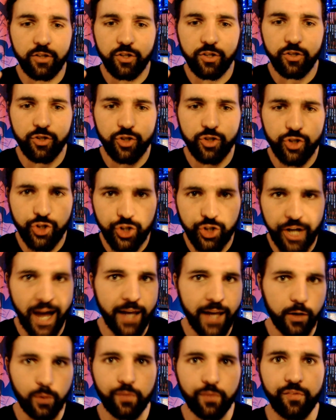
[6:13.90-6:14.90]

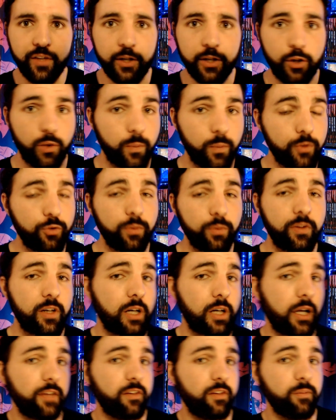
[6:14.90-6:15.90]
shadow figure, which was a
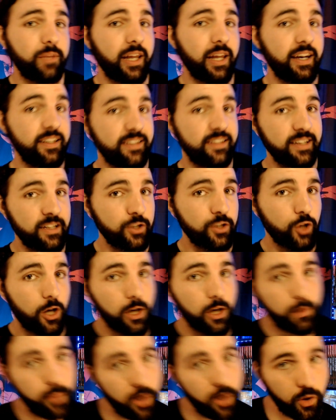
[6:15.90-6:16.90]
concept that I didn't talk
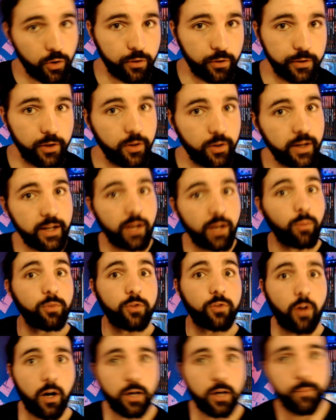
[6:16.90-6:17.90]
about earlier, and I will
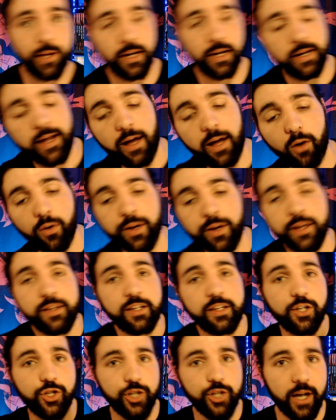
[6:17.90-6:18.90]
talk about it now.
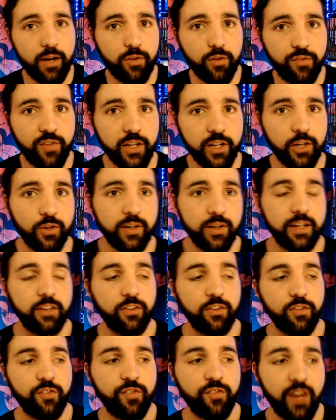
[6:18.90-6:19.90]
The shadow figure is
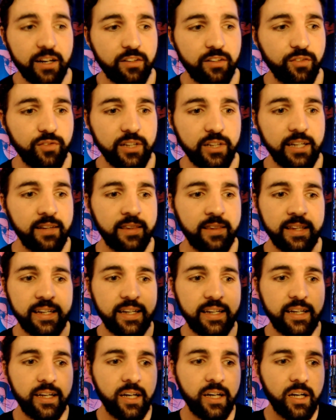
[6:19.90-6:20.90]
effectively
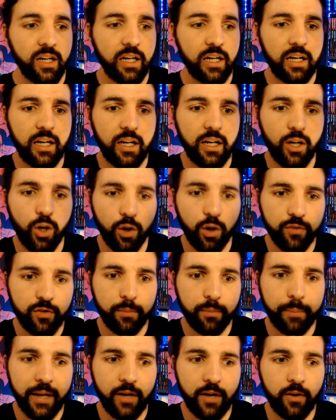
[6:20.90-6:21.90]
the
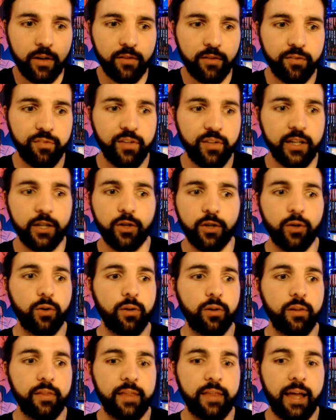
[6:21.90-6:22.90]
overbearing figure
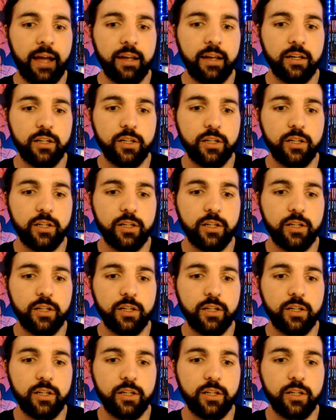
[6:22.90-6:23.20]
that